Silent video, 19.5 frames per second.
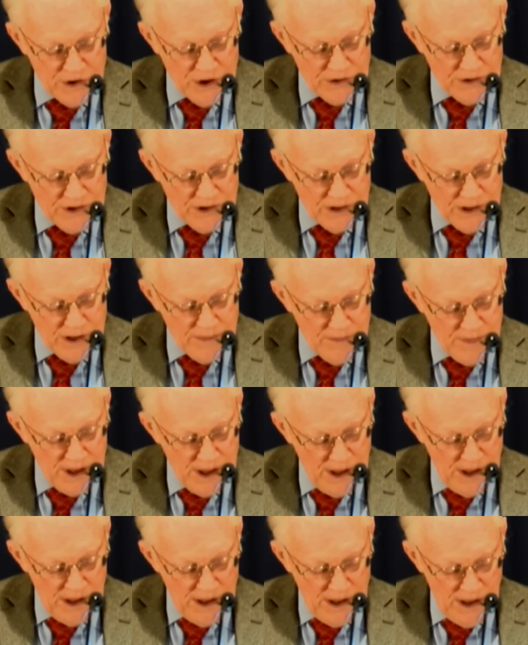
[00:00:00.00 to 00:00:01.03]
good to them,
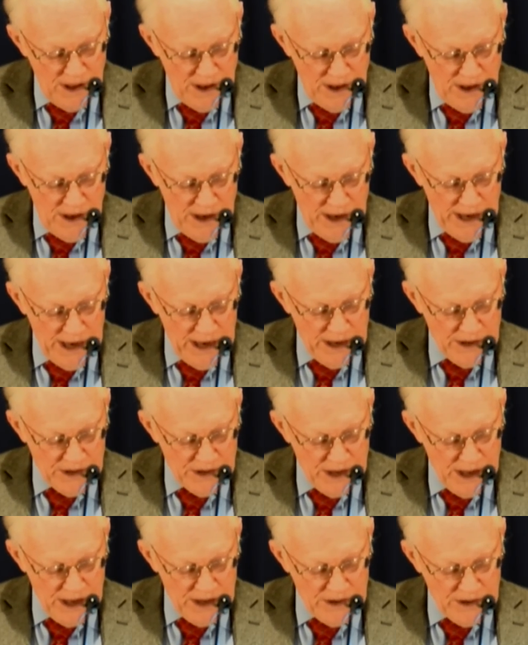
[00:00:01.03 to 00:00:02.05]
and,
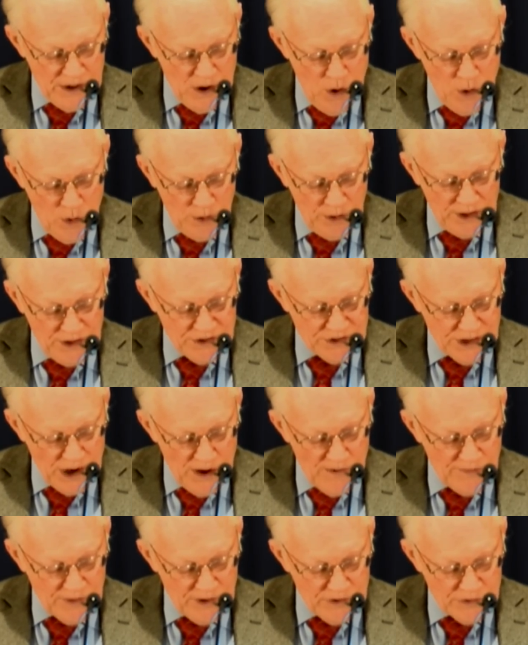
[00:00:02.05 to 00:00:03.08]
and holy,
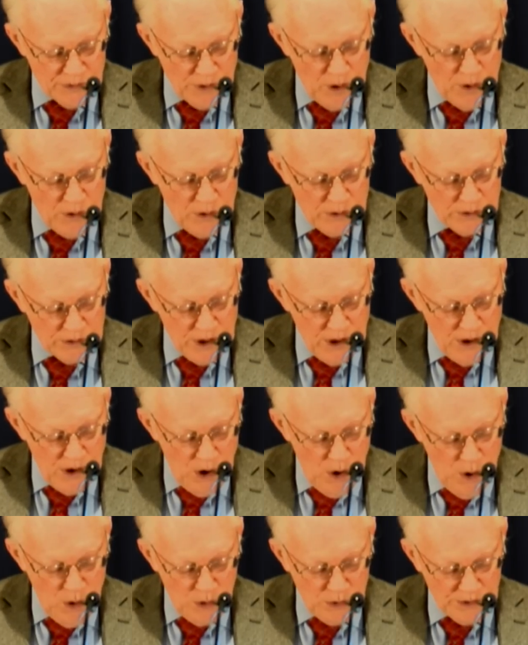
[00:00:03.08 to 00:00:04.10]
self controlled,
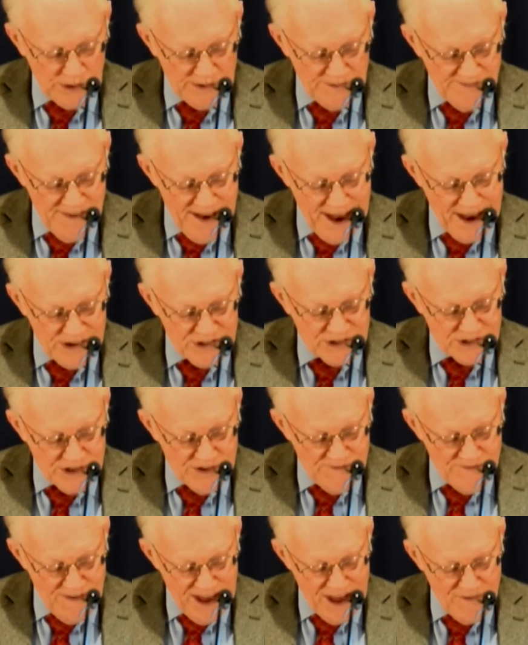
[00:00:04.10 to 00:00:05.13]
holding fast the
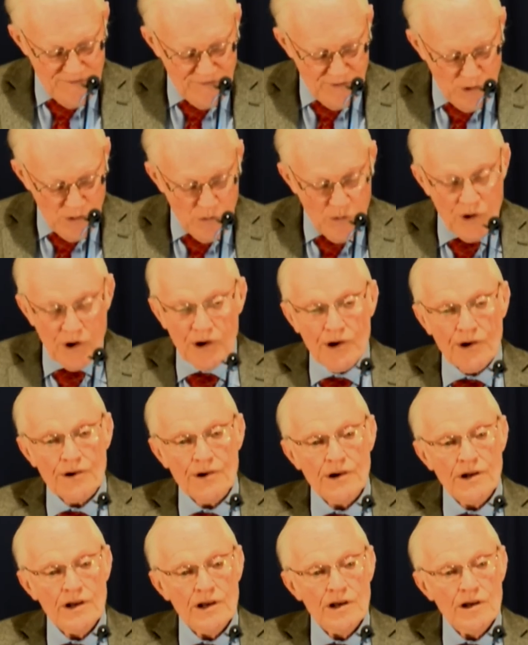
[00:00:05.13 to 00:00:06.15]
faithful
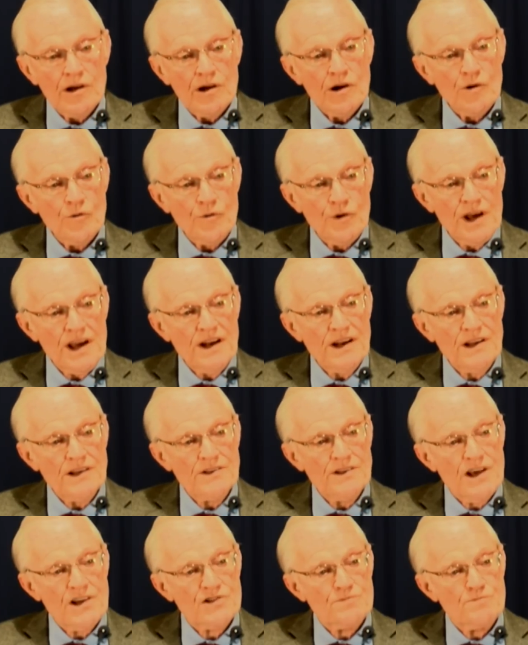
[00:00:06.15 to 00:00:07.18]
word, reading
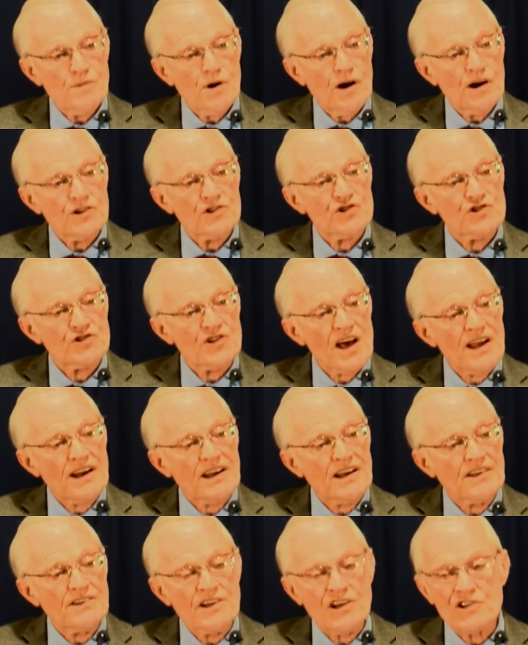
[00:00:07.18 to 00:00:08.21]
this book,
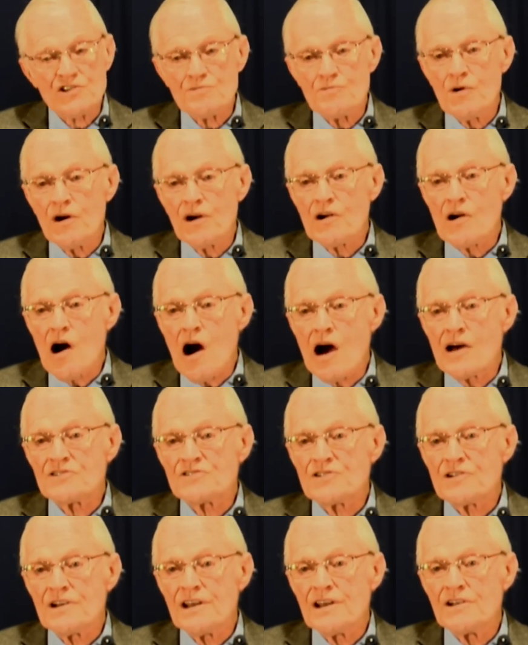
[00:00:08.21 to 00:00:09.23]
studying this book,
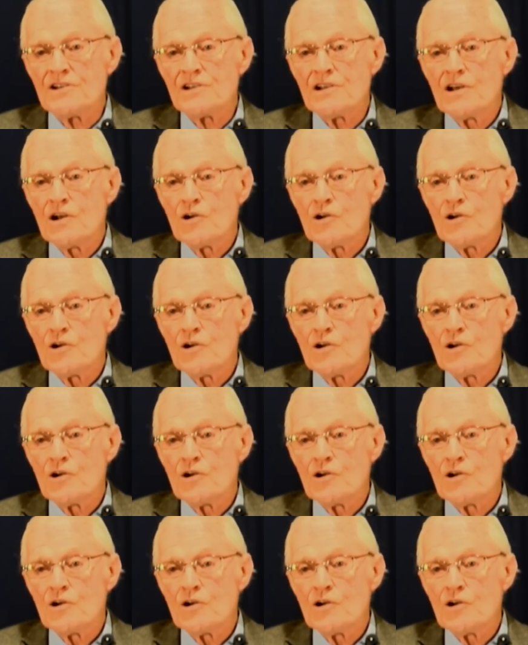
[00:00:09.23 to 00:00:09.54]
constantly